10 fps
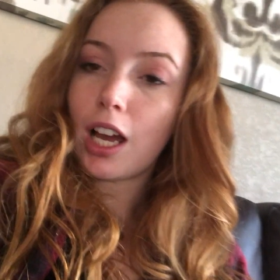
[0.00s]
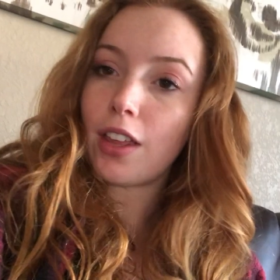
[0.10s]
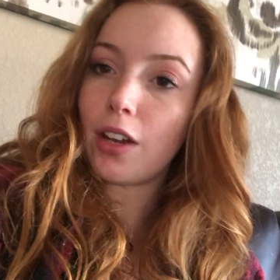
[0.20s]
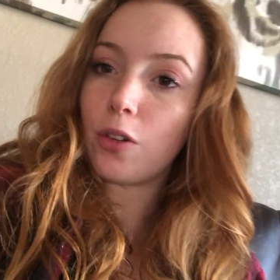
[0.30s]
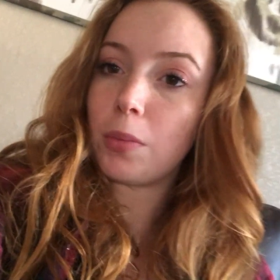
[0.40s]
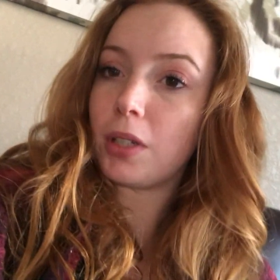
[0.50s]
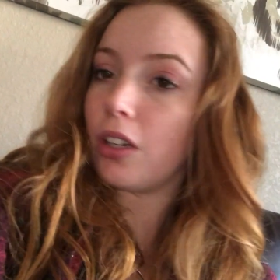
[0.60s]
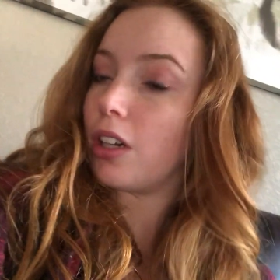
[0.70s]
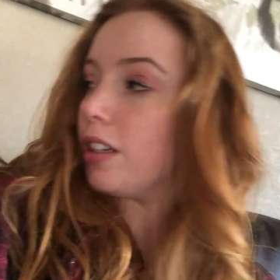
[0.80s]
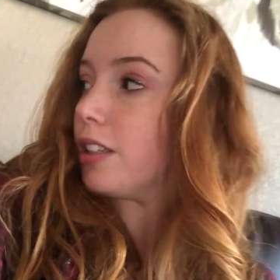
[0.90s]
I thought it would be a
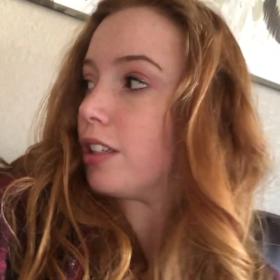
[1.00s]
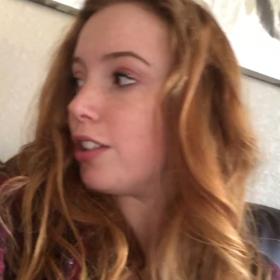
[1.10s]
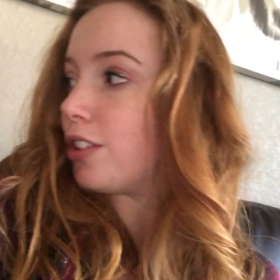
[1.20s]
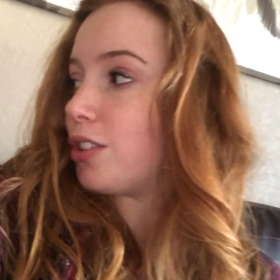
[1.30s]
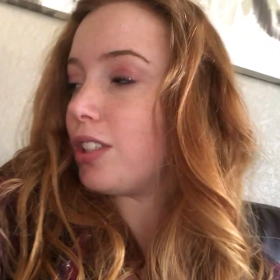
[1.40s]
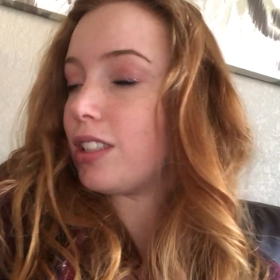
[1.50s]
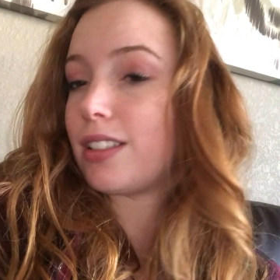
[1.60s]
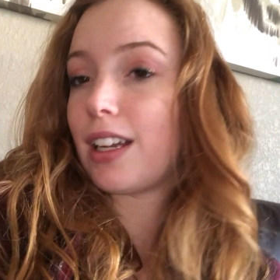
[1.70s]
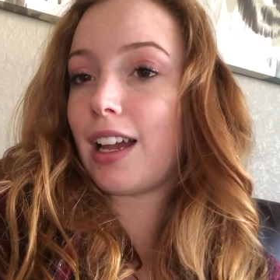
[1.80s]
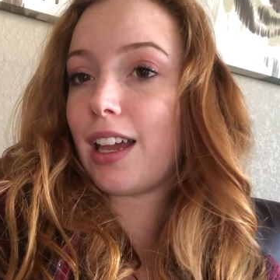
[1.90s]
good idea to
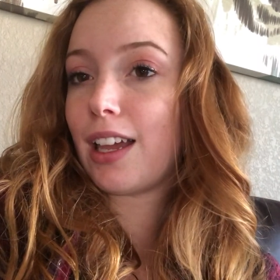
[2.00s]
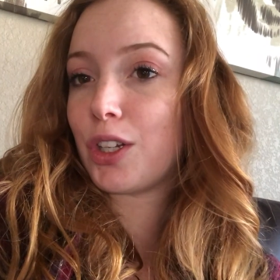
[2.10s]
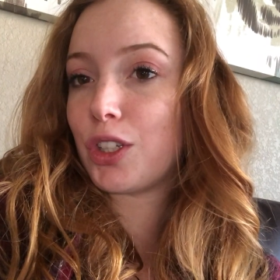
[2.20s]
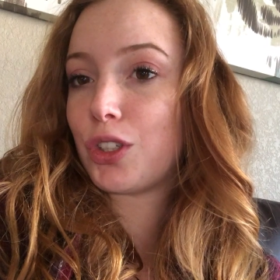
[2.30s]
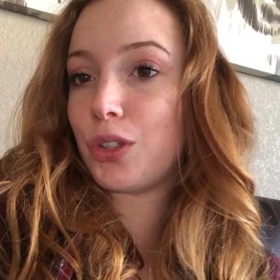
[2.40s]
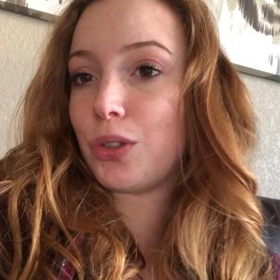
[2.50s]
decide to